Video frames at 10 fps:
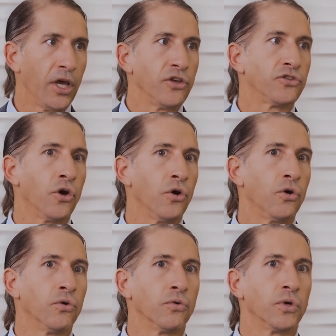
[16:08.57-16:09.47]

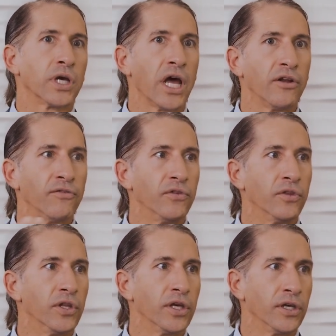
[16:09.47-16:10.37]
So kind of
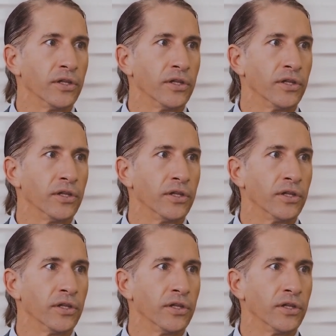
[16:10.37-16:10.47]
the